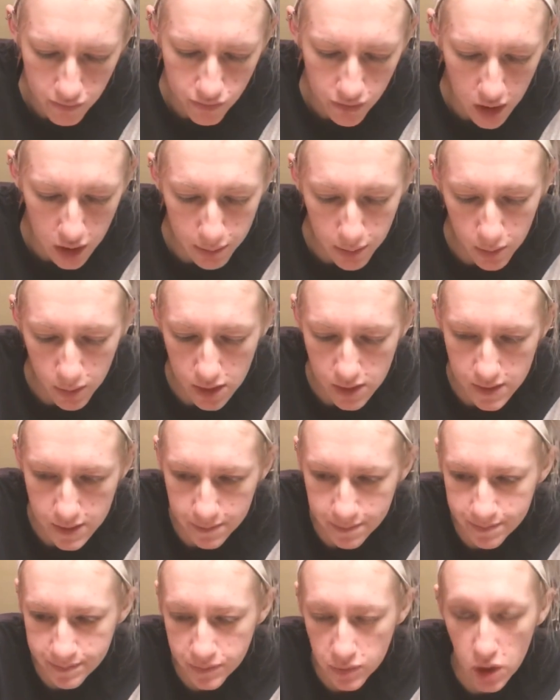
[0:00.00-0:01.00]
Could be worse.
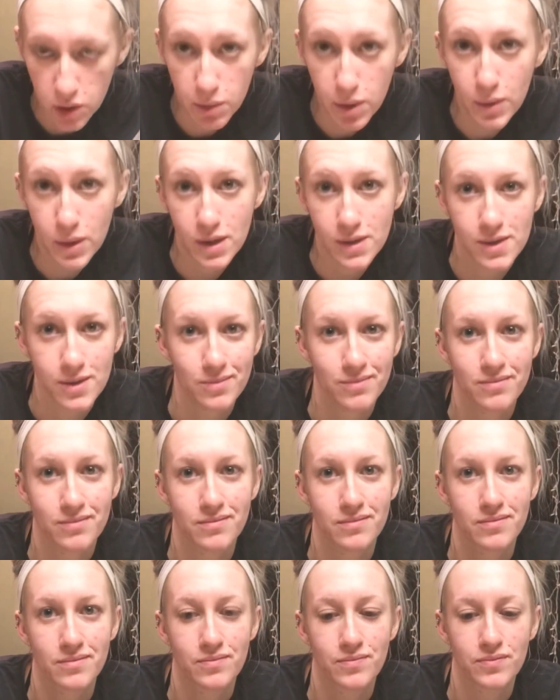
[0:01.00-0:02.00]
Could be worse.
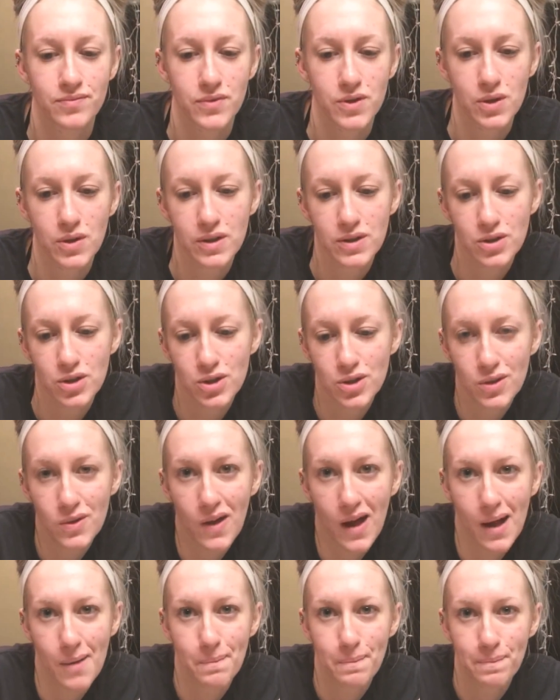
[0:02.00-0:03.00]
So let's just do
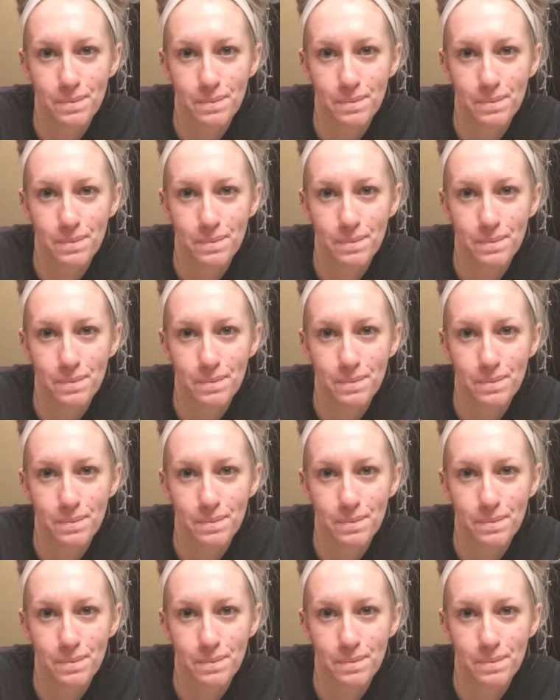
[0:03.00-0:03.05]
that.